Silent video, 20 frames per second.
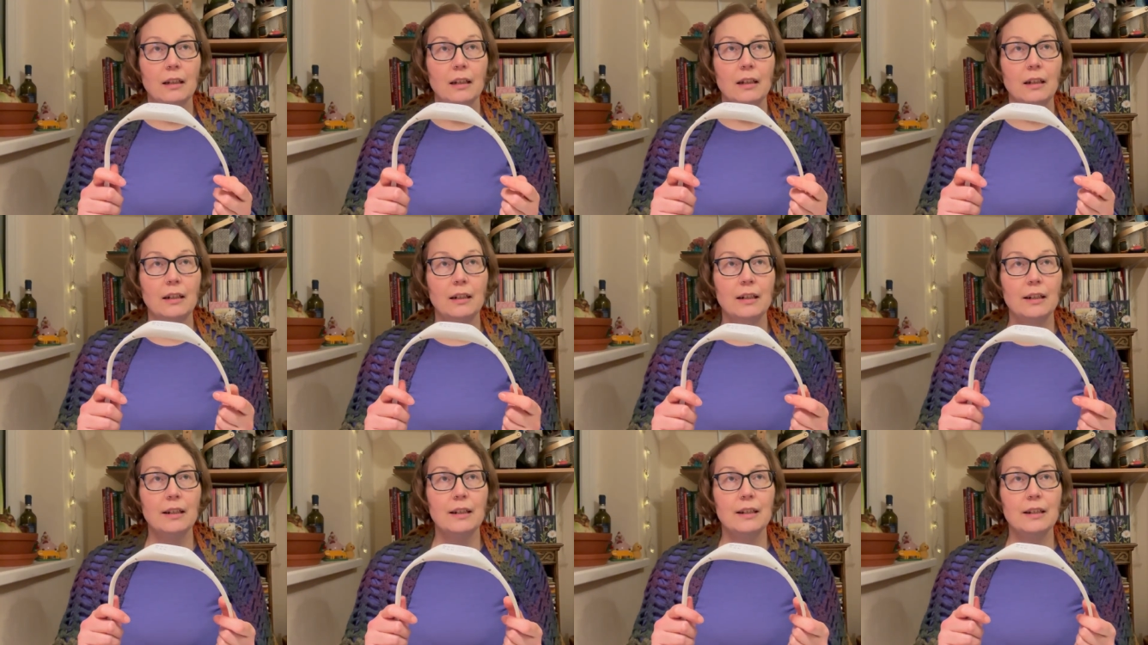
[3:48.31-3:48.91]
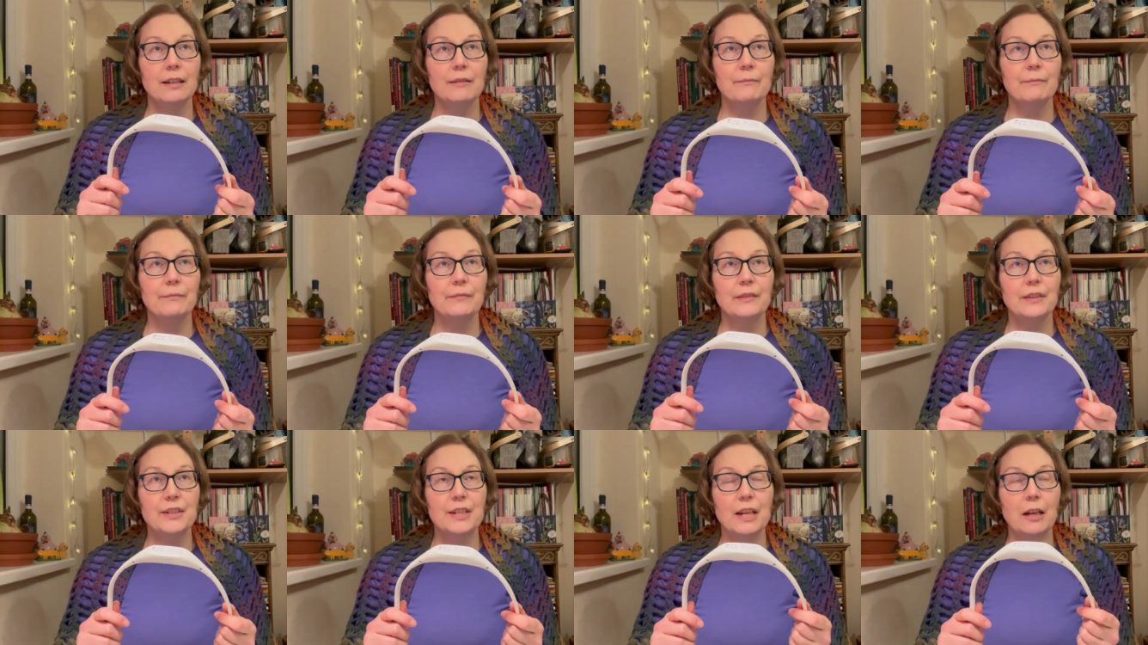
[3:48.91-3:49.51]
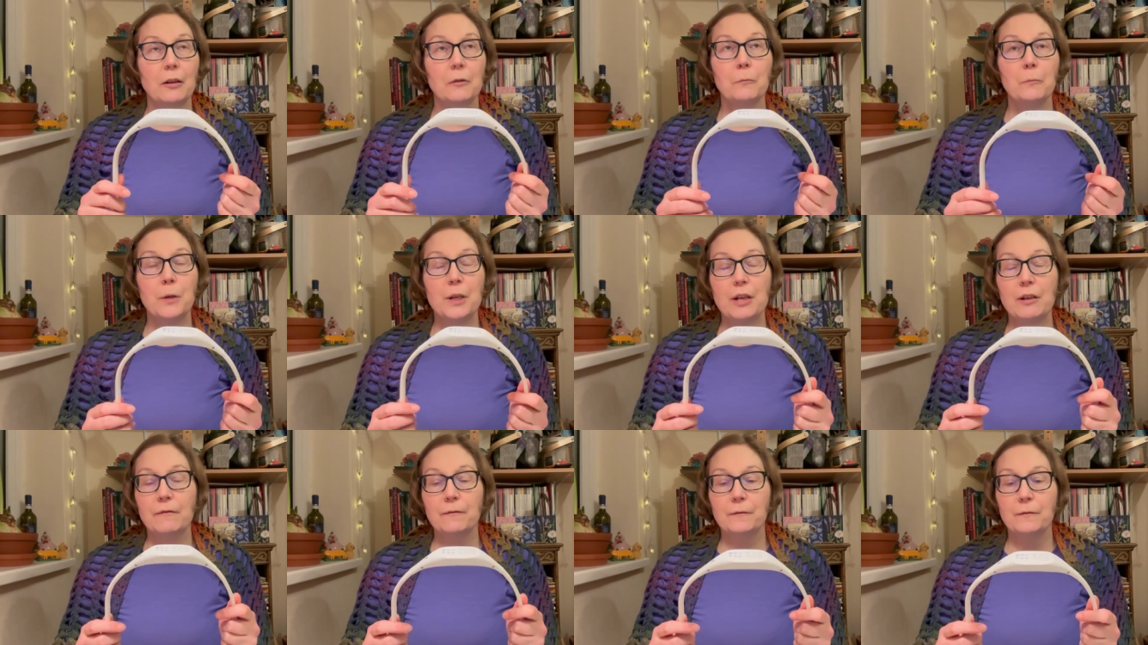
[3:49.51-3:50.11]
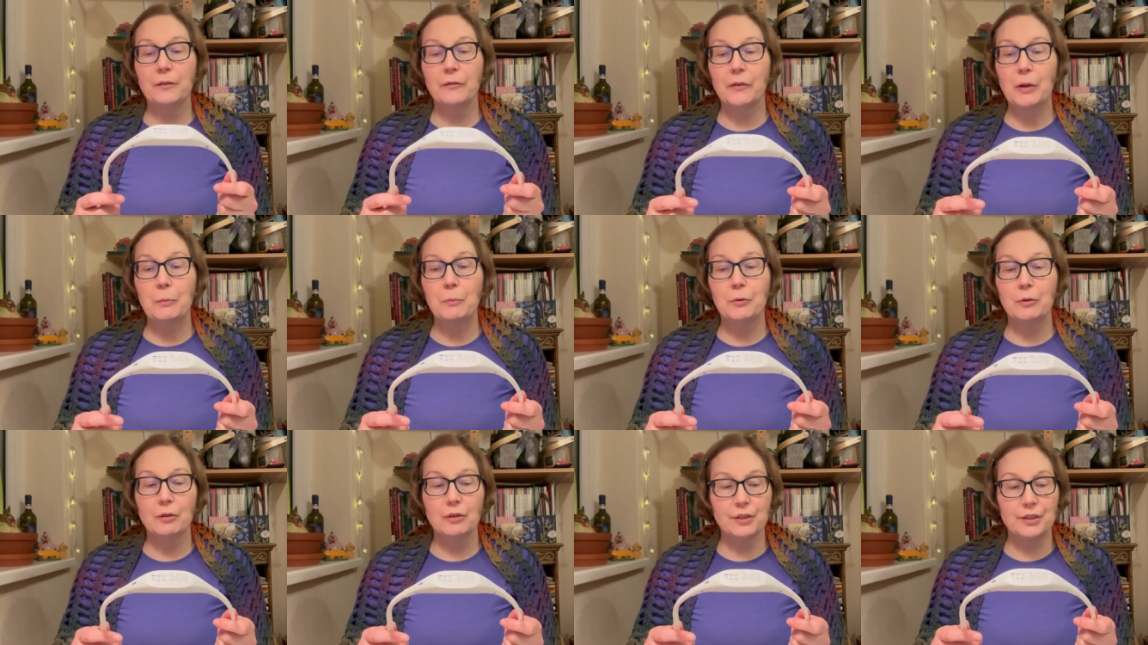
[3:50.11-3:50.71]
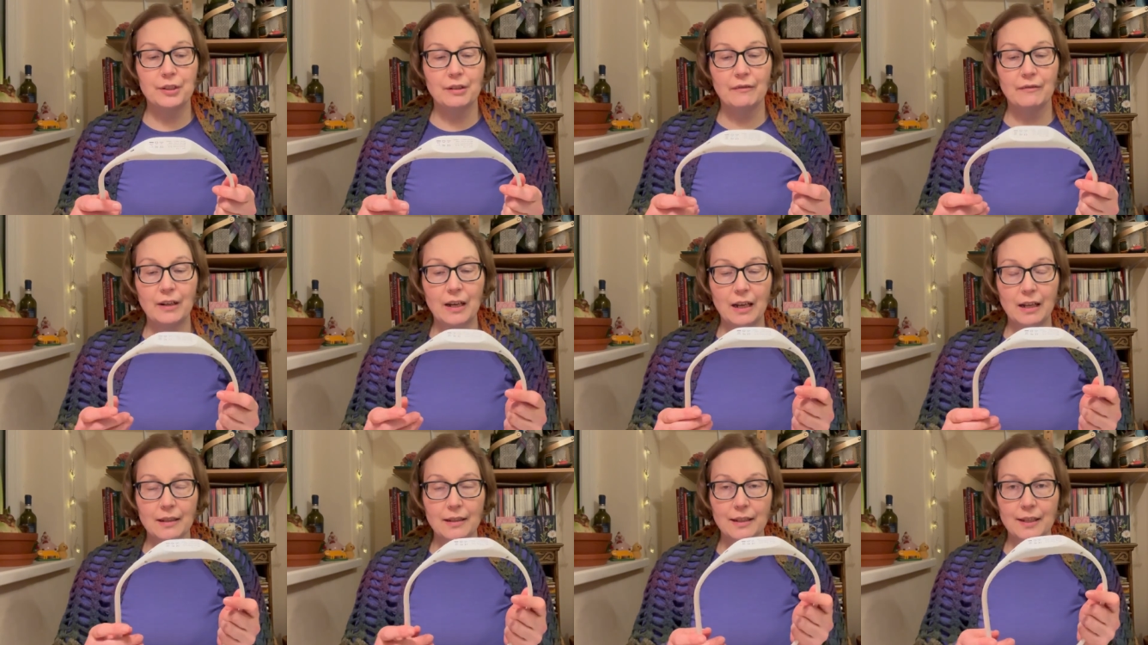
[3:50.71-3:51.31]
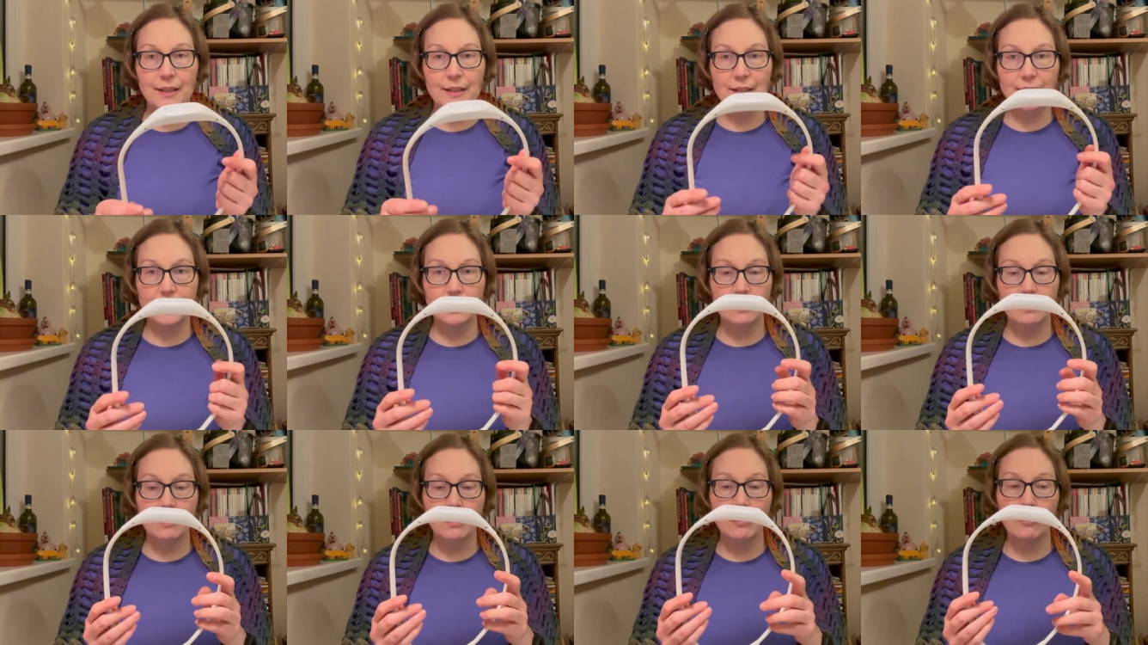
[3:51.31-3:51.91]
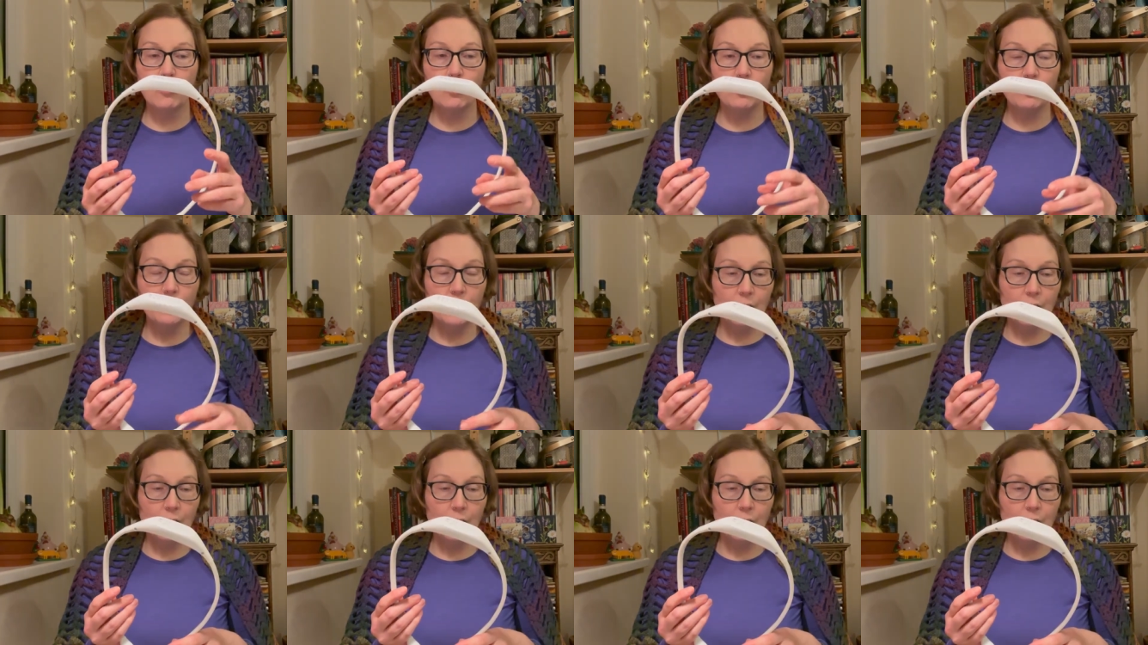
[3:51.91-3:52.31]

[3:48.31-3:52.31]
The second week of November. So I've had this now